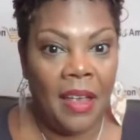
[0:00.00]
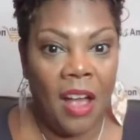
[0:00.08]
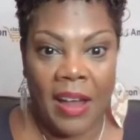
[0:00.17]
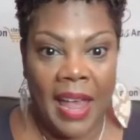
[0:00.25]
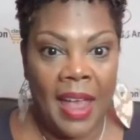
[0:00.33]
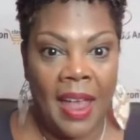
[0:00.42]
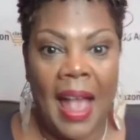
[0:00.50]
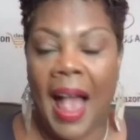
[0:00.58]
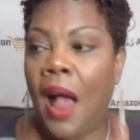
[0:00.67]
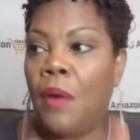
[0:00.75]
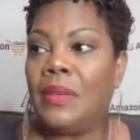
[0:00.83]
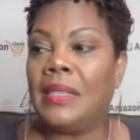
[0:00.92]
Okay,
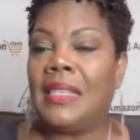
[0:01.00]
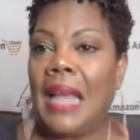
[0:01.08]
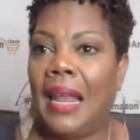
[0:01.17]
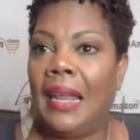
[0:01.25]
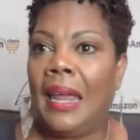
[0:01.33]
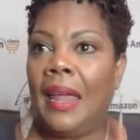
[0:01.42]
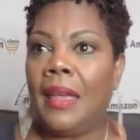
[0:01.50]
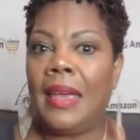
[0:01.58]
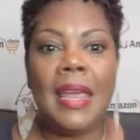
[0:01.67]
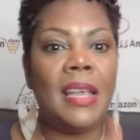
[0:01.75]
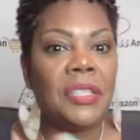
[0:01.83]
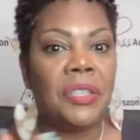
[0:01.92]
I was selling
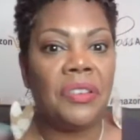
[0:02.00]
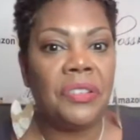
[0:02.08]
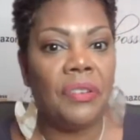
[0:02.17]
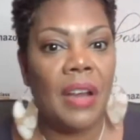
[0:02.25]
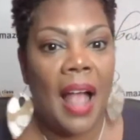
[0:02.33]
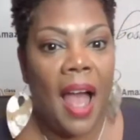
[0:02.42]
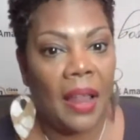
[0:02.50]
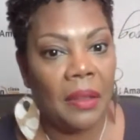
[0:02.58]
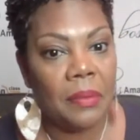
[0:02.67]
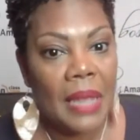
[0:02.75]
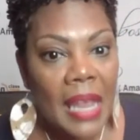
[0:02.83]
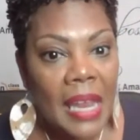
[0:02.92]
Easter during
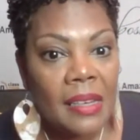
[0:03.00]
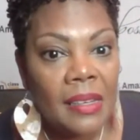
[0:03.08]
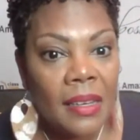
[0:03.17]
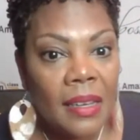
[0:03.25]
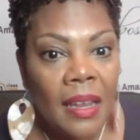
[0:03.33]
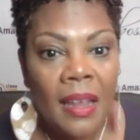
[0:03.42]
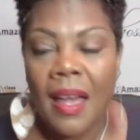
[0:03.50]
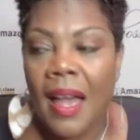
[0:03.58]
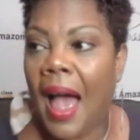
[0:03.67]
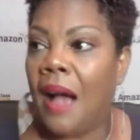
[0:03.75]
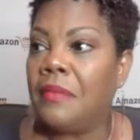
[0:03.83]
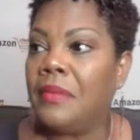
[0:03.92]
Halloween.
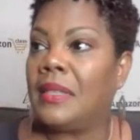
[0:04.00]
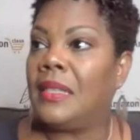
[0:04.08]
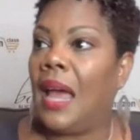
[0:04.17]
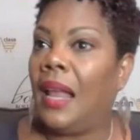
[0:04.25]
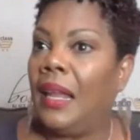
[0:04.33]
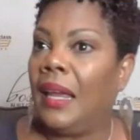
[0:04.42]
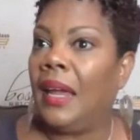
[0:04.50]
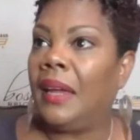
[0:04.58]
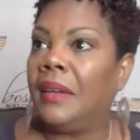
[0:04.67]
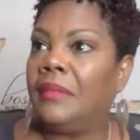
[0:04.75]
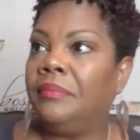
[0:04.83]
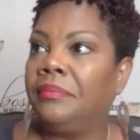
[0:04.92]
I was
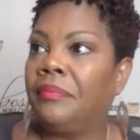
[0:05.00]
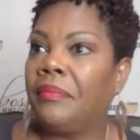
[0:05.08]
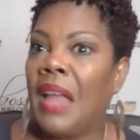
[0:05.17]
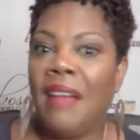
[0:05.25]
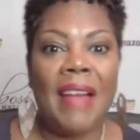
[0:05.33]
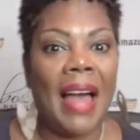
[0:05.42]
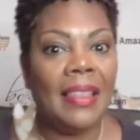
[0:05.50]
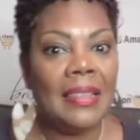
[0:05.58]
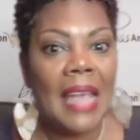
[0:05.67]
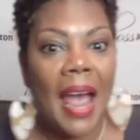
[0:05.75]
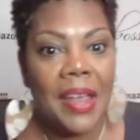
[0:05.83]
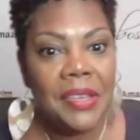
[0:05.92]
selling
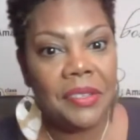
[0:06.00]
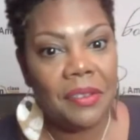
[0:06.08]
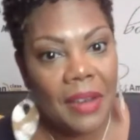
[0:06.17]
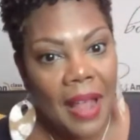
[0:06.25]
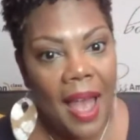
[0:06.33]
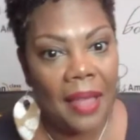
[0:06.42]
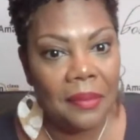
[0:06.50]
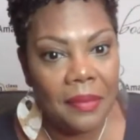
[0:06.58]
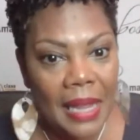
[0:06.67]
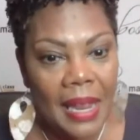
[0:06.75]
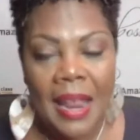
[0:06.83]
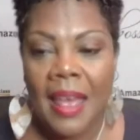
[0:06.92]
Valentine's during
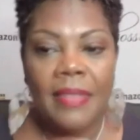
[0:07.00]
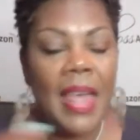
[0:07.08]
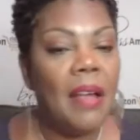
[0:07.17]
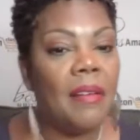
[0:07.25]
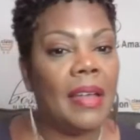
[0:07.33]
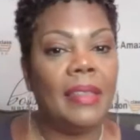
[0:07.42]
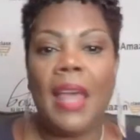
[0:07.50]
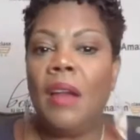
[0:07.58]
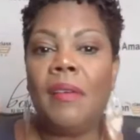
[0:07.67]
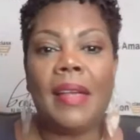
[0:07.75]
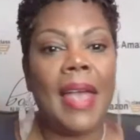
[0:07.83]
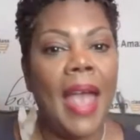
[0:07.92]
Halloween. They
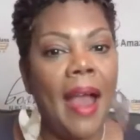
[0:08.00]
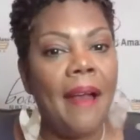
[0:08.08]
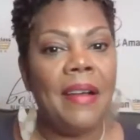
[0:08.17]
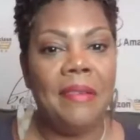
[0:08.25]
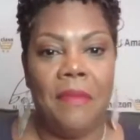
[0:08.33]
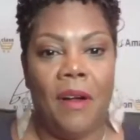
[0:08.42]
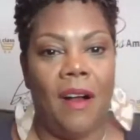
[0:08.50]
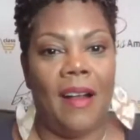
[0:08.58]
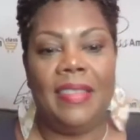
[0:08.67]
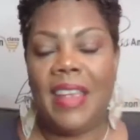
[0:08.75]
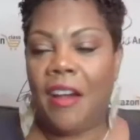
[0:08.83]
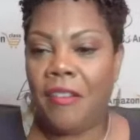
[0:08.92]
don't care
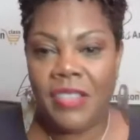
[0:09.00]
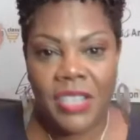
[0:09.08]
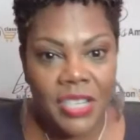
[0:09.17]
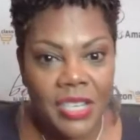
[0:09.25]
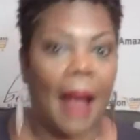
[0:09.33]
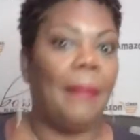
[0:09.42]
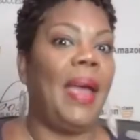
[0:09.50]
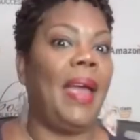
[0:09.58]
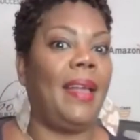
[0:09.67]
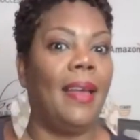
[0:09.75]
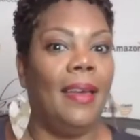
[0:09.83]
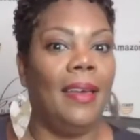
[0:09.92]
anymore. They're
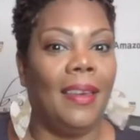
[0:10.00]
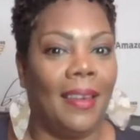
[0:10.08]
shopping.